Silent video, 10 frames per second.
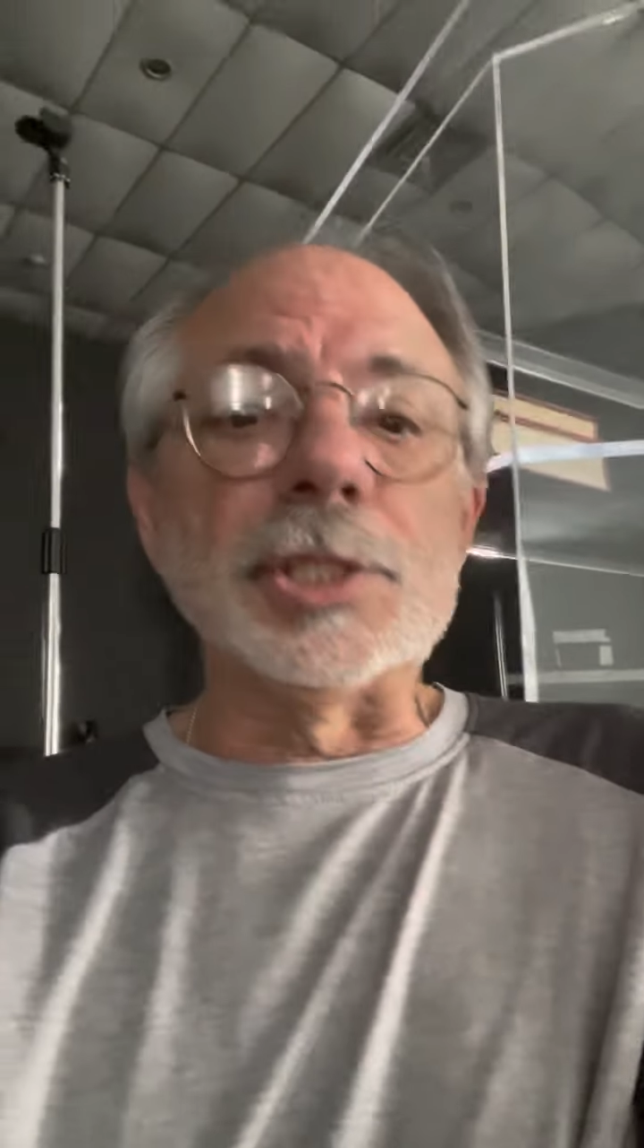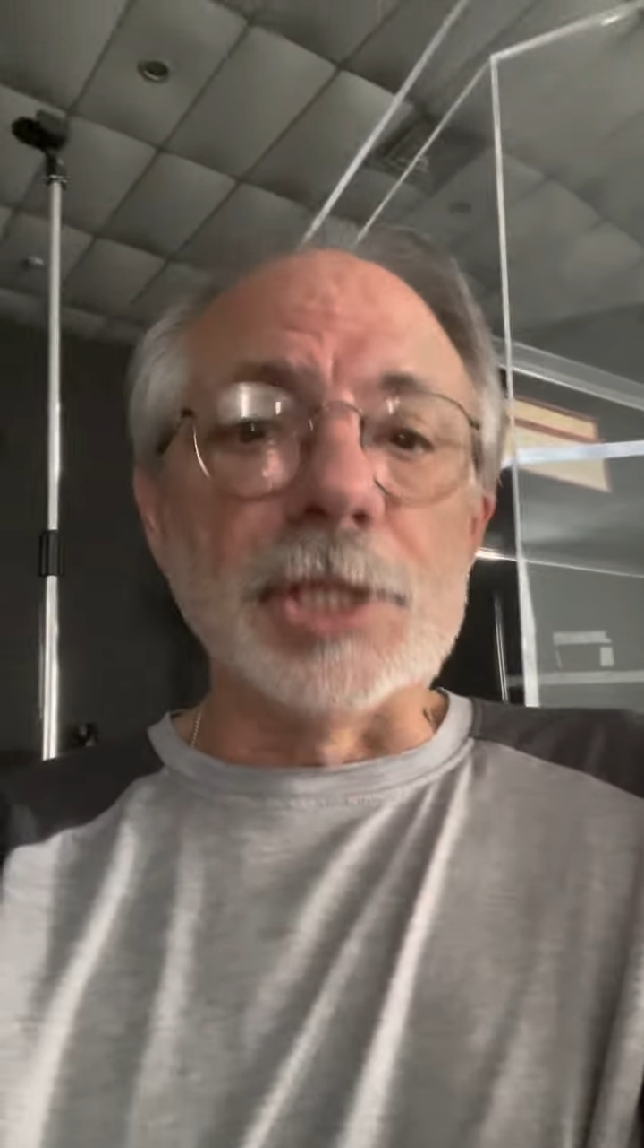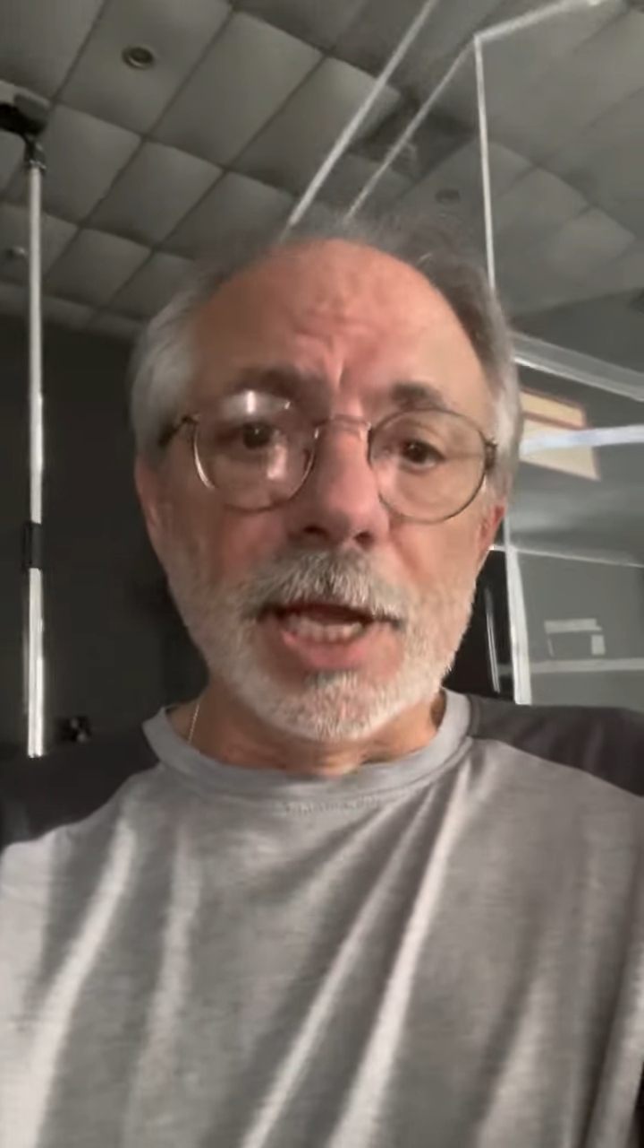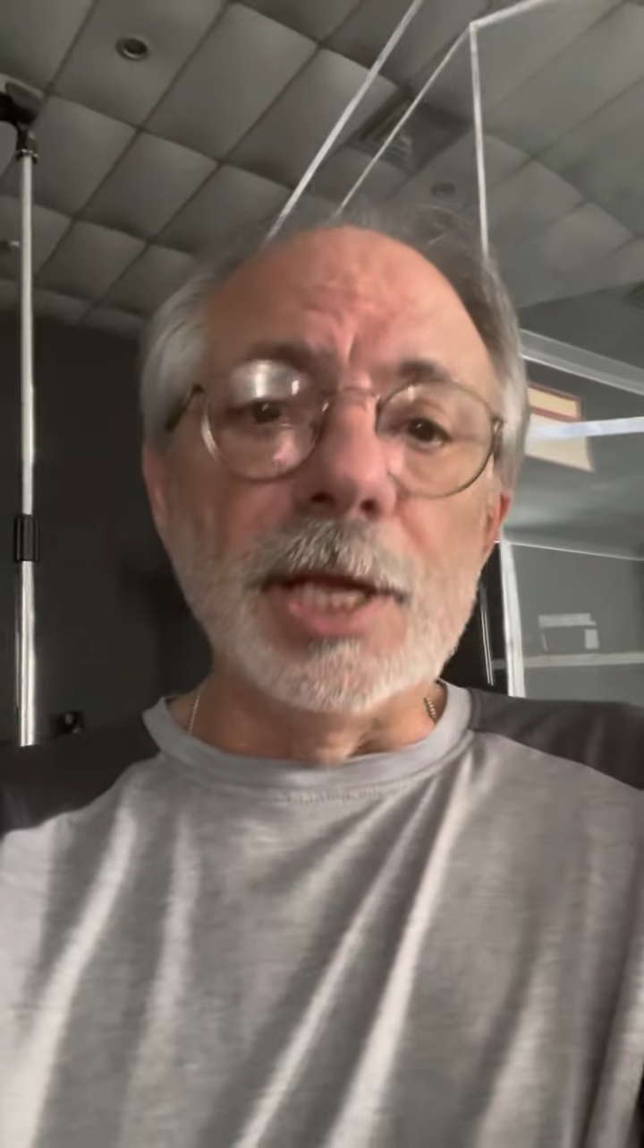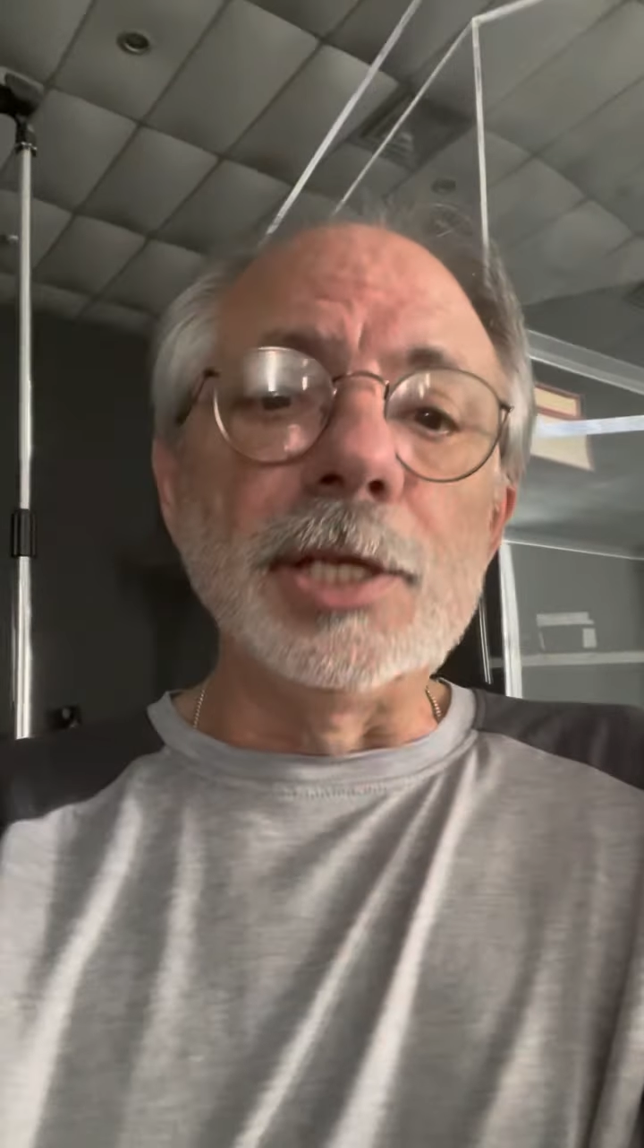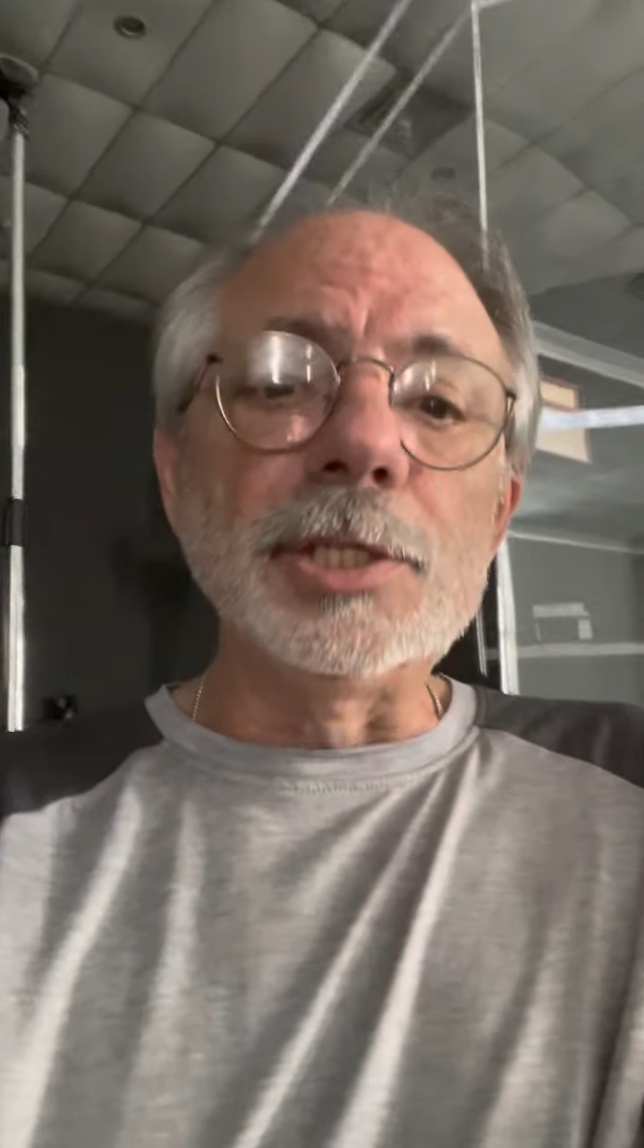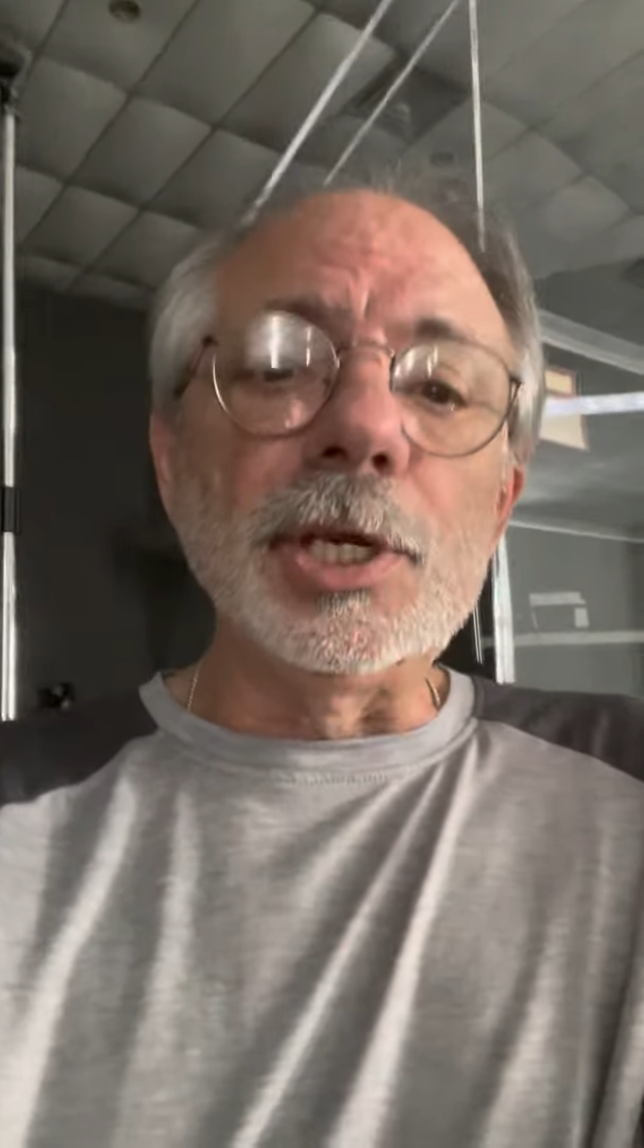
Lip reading: change